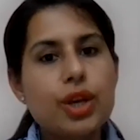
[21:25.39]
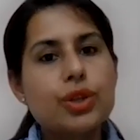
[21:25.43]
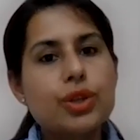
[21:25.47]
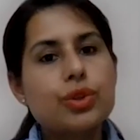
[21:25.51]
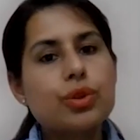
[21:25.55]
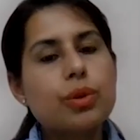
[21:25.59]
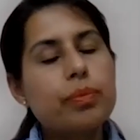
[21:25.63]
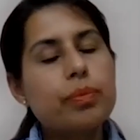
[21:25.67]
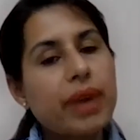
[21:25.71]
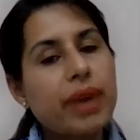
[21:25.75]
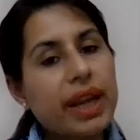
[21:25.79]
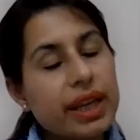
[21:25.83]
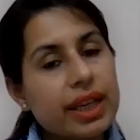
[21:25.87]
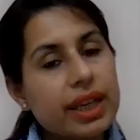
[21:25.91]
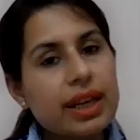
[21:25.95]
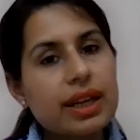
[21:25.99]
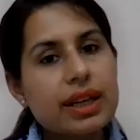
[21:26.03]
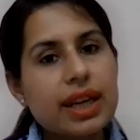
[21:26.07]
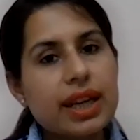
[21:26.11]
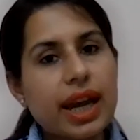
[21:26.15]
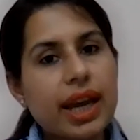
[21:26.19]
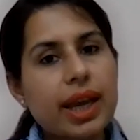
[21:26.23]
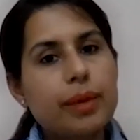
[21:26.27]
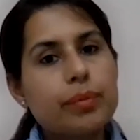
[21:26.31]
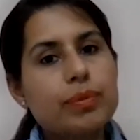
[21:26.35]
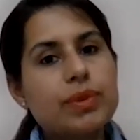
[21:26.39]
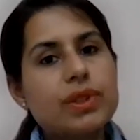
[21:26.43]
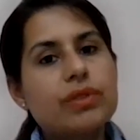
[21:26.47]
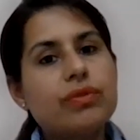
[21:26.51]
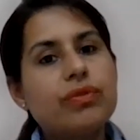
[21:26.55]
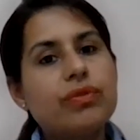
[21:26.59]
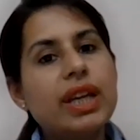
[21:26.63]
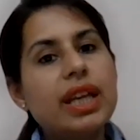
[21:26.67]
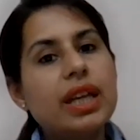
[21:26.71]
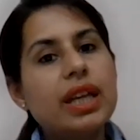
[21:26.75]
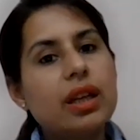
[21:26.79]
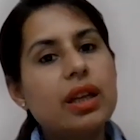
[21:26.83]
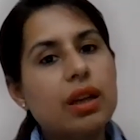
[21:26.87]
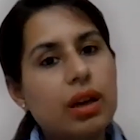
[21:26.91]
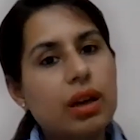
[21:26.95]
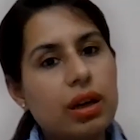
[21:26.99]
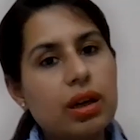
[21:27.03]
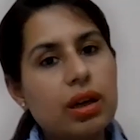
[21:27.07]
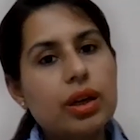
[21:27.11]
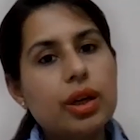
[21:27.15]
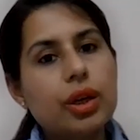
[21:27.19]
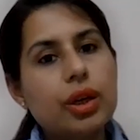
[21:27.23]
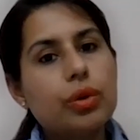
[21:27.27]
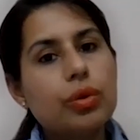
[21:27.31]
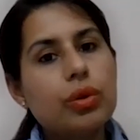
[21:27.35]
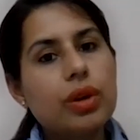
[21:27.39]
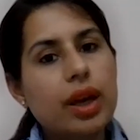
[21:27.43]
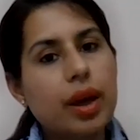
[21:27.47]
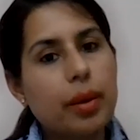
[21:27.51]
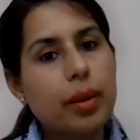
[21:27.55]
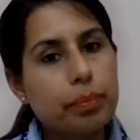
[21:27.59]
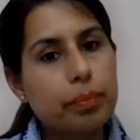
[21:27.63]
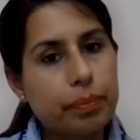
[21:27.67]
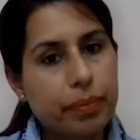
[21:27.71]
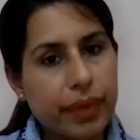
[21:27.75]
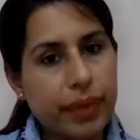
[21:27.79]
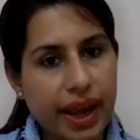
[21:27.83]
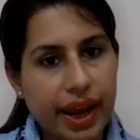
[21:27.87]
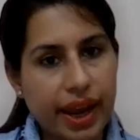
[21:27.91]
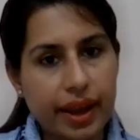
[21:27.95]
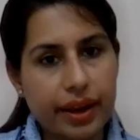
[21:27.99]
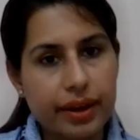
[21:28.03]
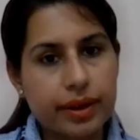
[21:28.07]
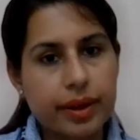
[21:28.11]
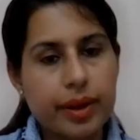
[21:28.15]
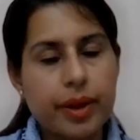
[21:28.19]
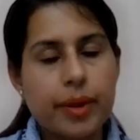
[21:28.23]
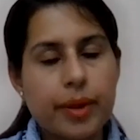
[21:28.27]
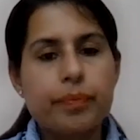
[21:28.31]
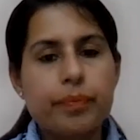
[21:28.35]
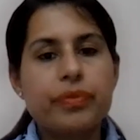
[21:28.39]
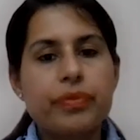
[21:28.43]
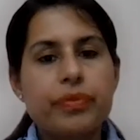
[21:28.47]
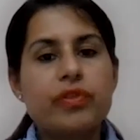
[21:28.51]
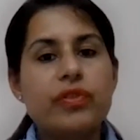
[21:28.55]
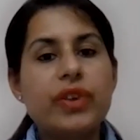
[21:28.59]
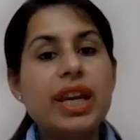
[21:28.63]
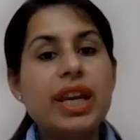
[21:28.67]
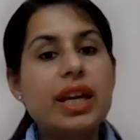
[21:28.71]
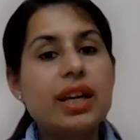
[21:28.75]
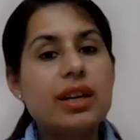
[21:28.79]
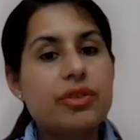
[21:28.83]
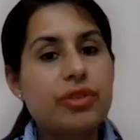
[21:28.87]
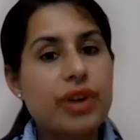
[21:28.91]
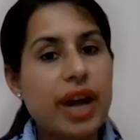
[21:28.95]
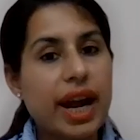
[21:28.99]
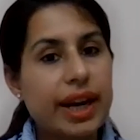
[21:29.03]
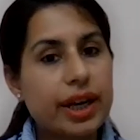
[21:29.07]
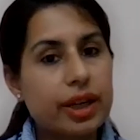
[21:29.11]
So many a times we learn to compare, we